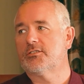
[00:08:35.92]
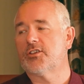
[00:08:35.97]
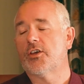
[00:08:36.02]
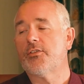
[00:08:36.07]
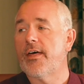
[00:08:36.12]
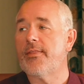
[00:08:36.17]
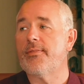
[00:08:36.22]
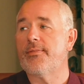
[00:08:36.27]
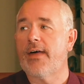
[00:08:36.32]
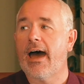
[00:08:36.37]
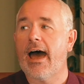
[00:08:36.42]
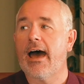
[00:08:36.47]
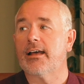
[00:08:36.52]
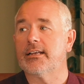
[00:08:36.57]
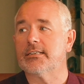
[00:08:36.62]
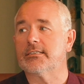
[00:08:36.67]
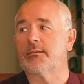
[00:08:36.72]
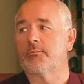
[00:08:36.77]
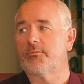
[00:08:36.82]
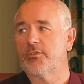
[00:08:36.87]
So then that
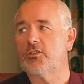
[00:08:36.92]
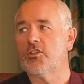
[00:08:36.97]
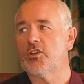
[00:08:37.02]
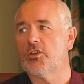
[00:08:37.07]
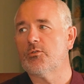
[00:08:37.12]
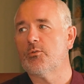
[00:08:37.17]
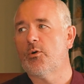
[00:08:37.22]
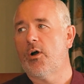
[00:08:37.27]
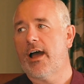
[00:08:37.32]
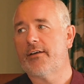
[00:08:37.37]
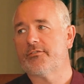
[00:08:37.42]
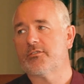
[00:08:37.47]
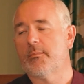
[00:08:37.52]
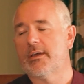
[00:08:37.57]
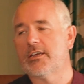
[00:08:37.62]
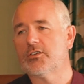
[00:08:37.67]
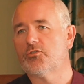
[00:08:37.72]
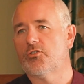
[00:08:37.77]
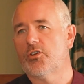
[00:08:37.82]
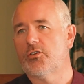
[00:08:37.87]
is something that you have to
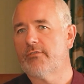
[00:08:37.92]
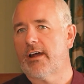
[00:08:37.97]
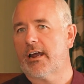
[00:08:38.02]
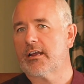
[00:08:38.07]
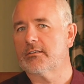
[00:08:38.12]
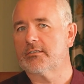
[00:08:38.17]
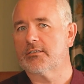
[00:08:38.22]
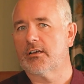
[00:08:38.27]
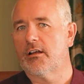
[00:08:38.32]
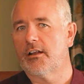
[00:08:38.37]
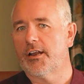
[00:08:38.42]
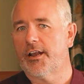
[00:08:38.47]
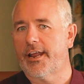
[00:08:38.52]
make sure you reconcile.